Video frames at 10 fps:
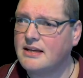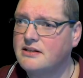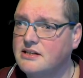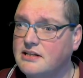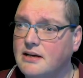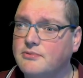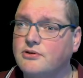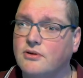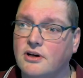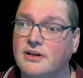Disable
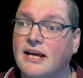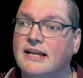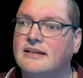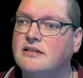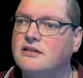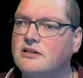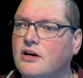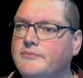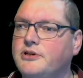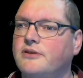cron. This is an
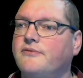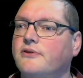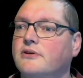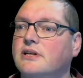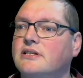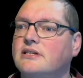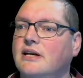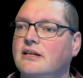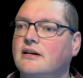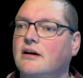option for, let's say
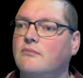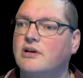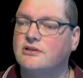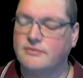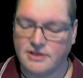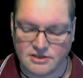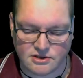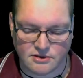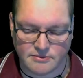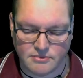that I want to
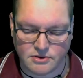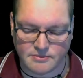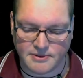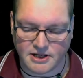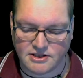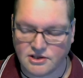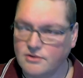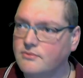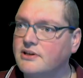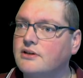install a Moodle, but I
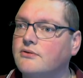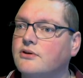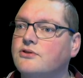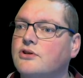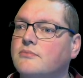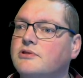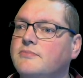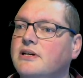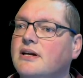don't want the cron job to be